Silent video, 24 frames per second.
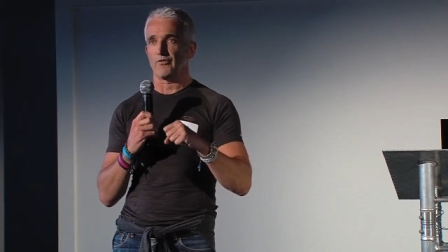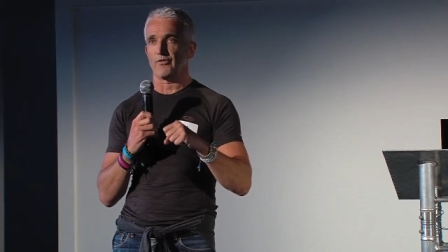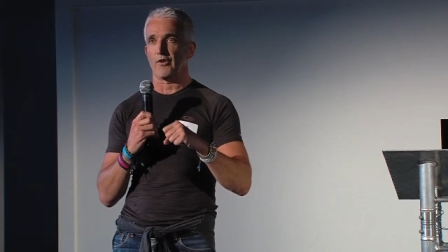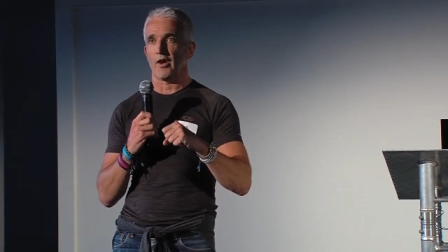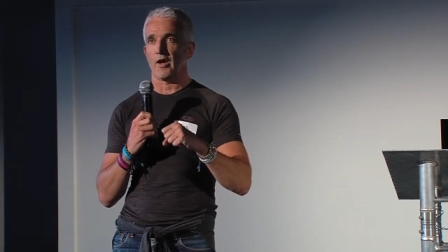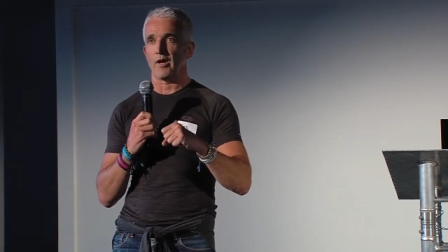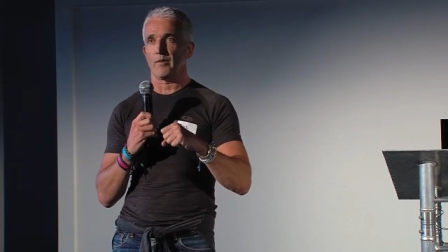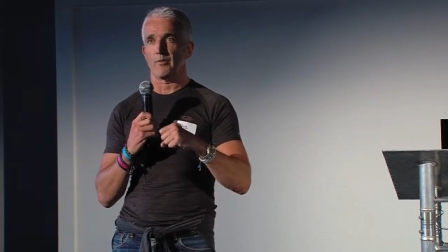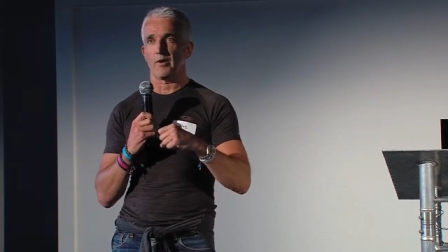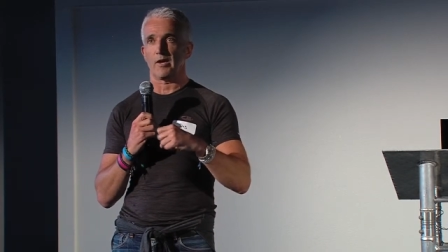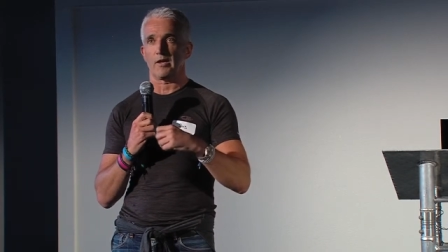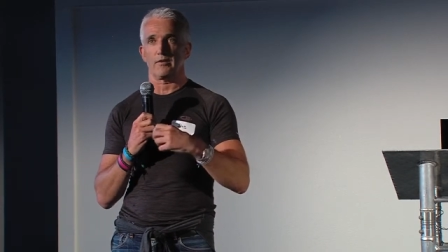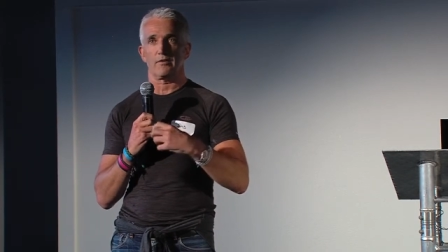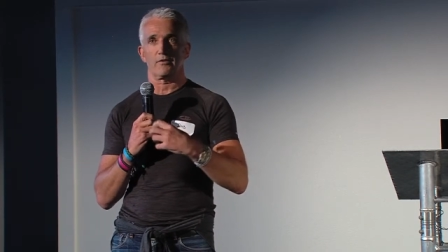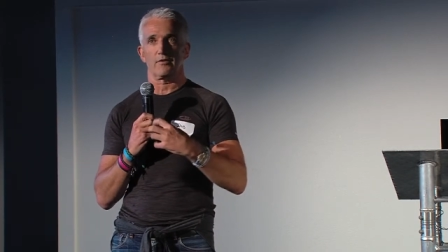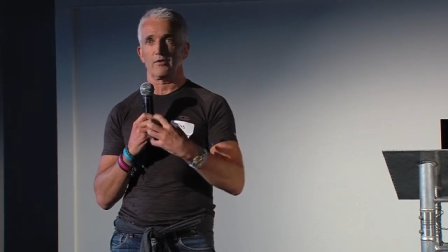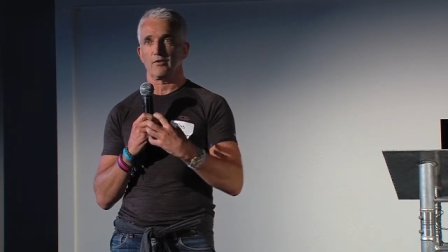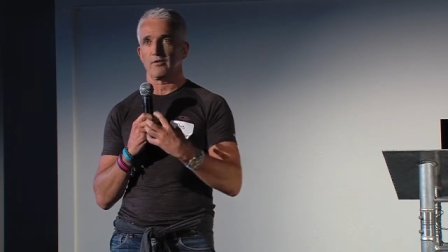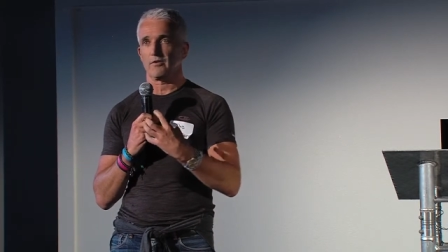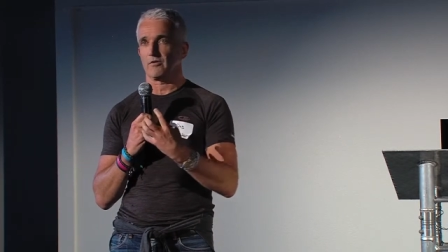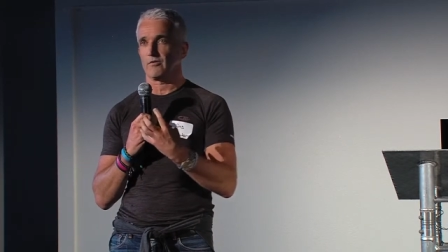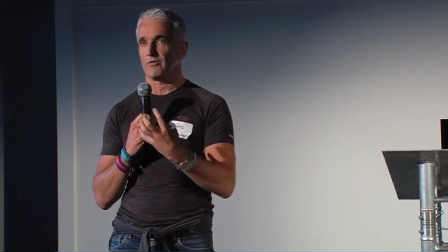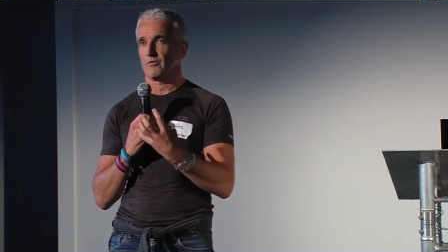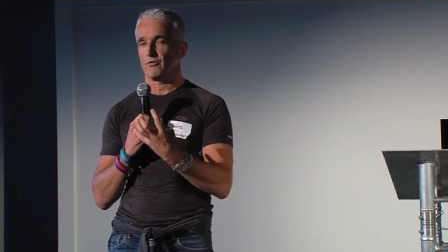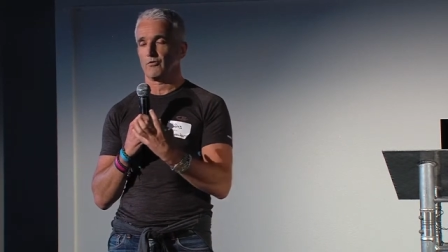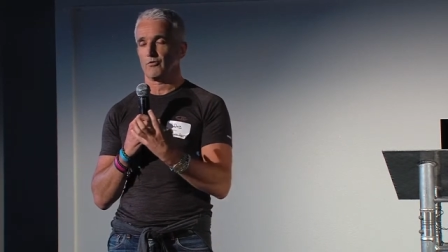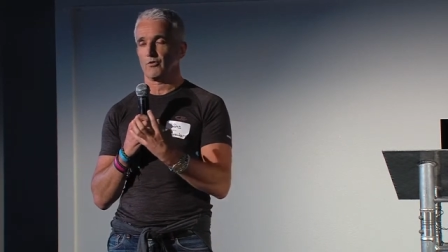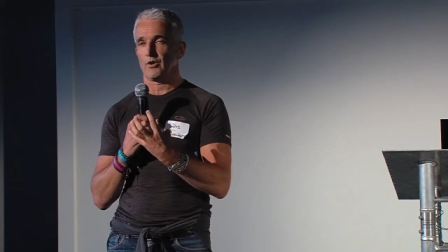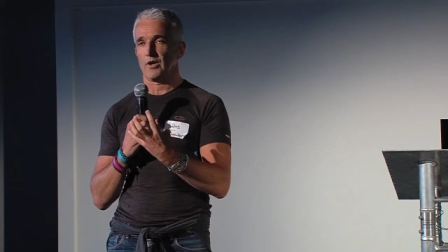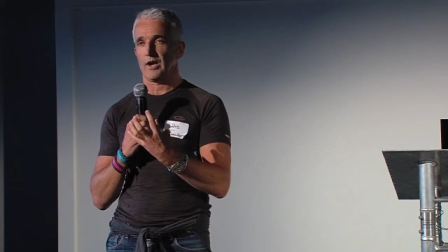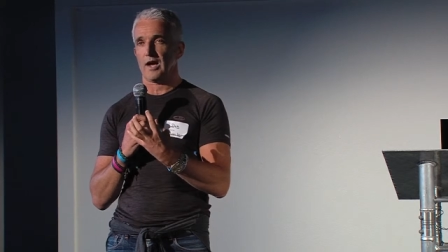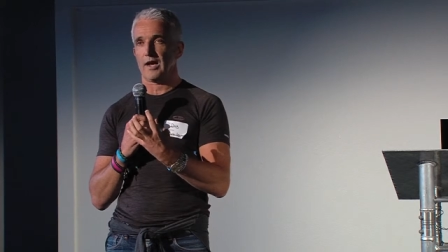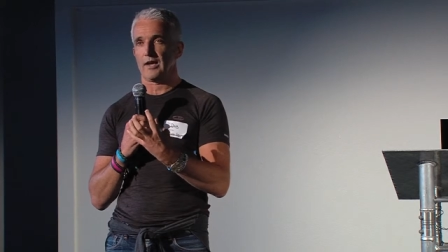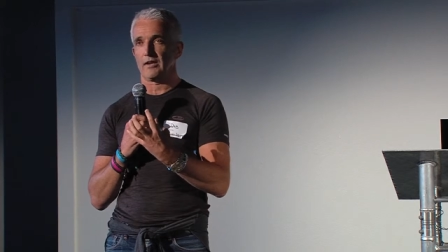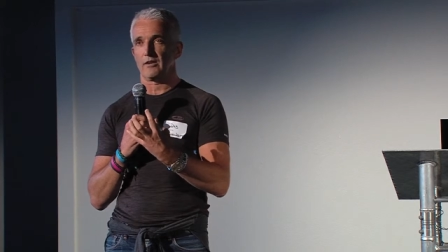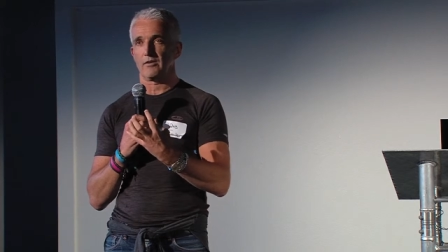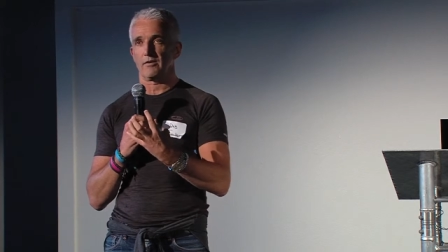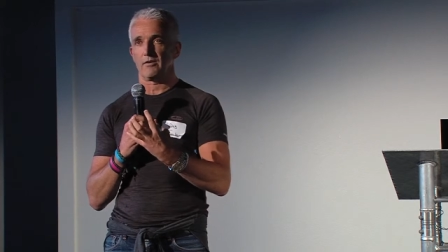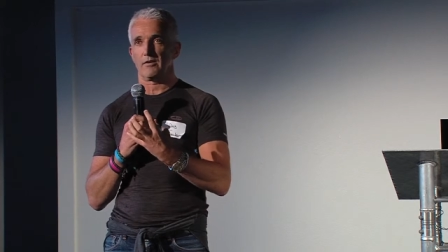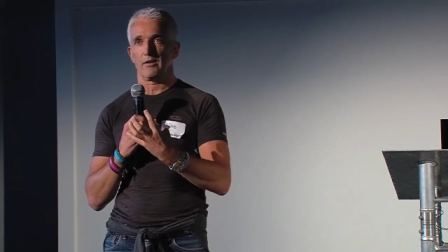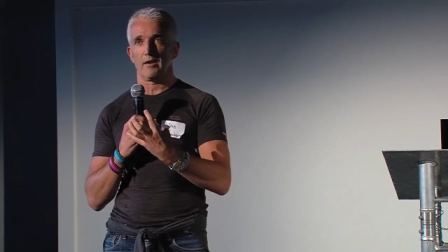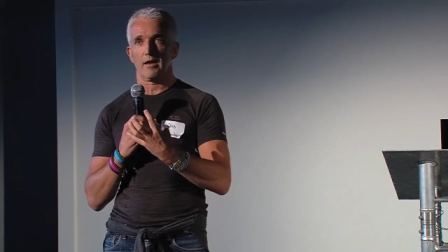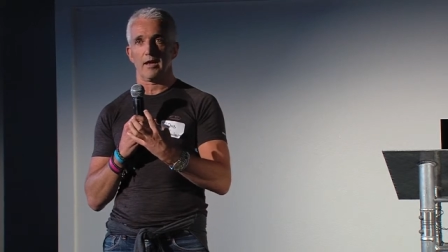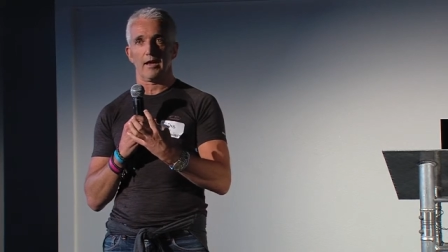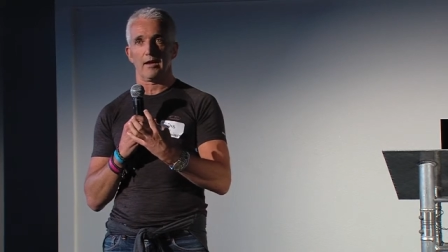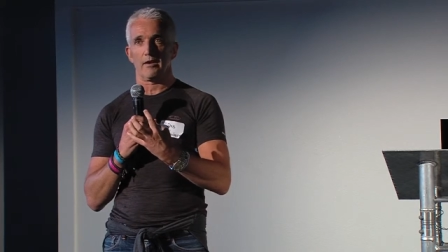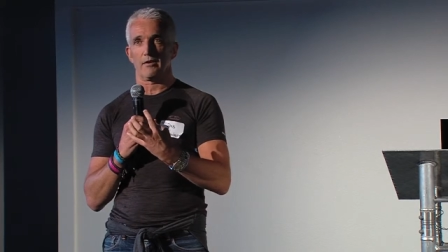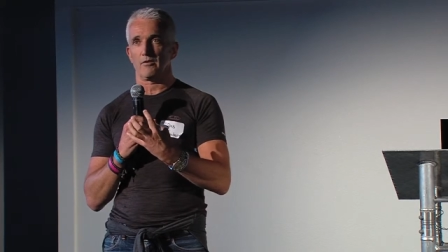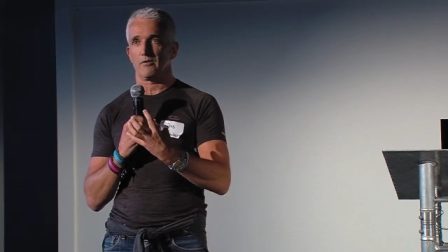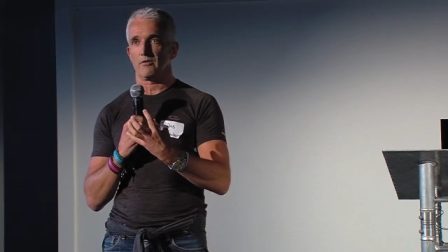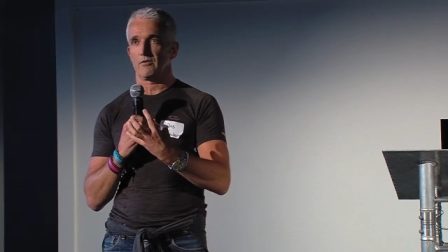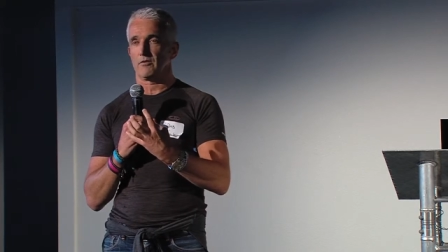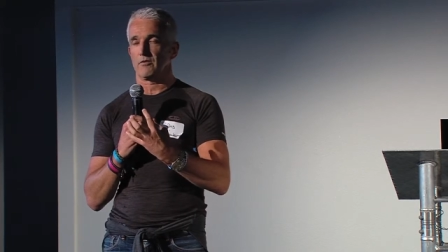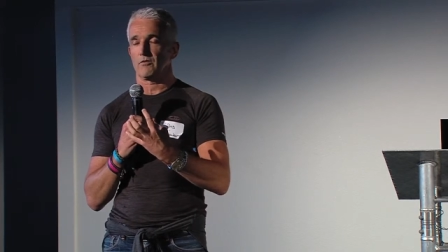fibre to create uh,